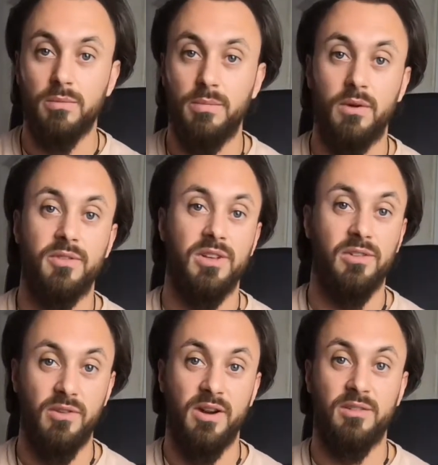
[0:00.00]
But obviously
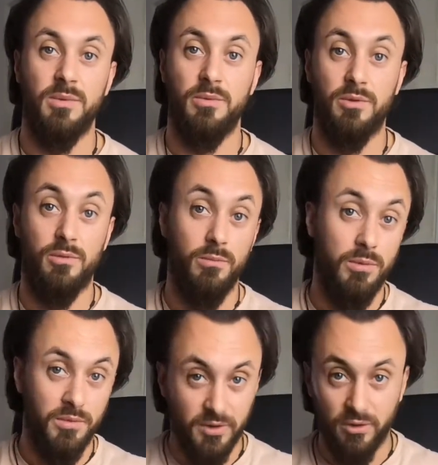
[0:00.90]
it's nice that we were
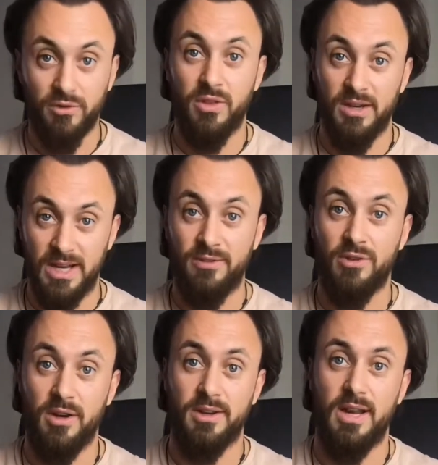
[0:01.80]
moving on to the left
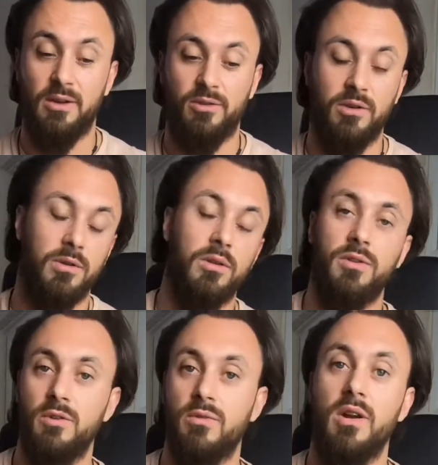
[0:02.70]
side now, so
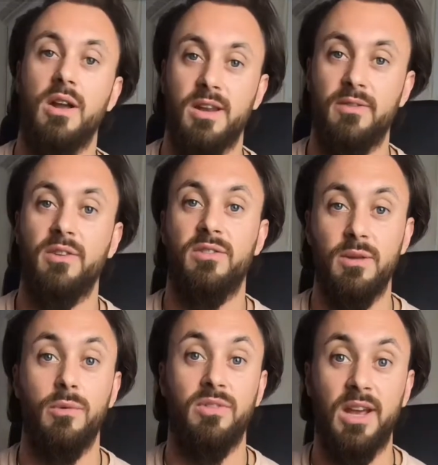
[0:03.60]
the right and left are
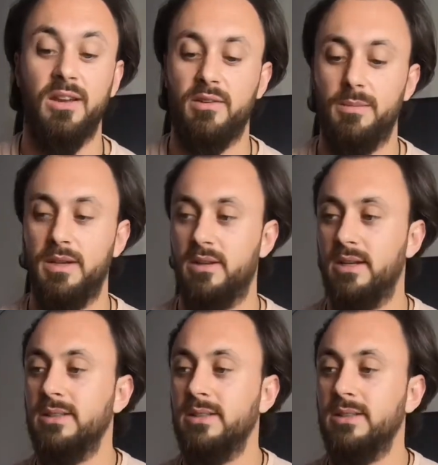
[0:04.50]
simultaneously being done.